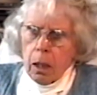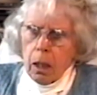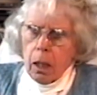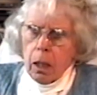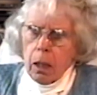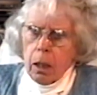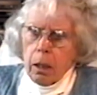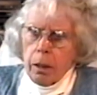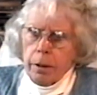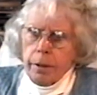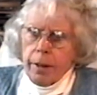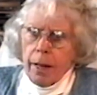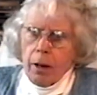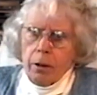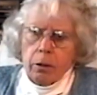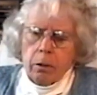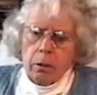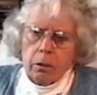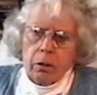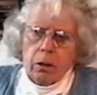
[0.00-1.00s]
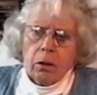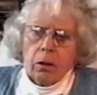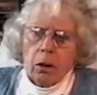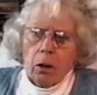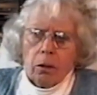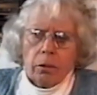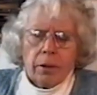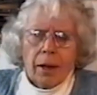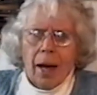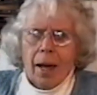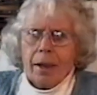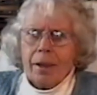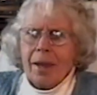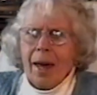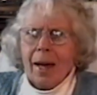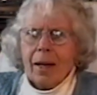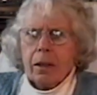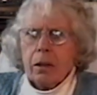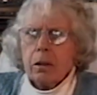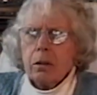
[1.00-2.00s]
Now, you know,
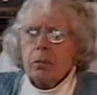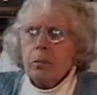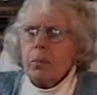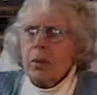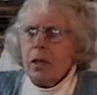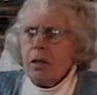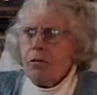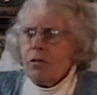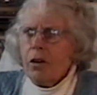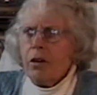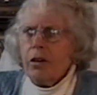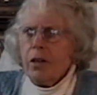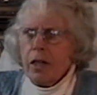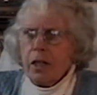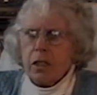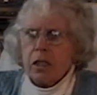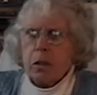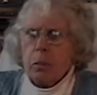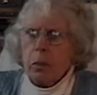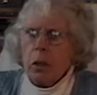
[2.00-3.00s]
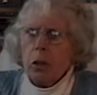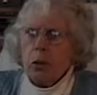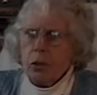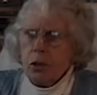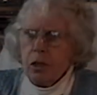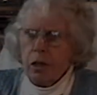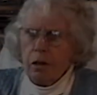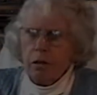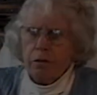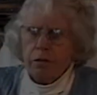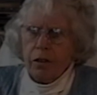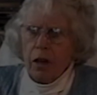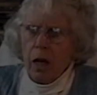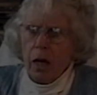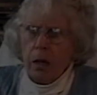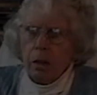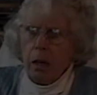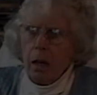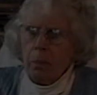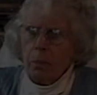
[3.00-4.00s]
that could be very explosive.
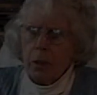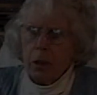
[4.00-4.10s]
I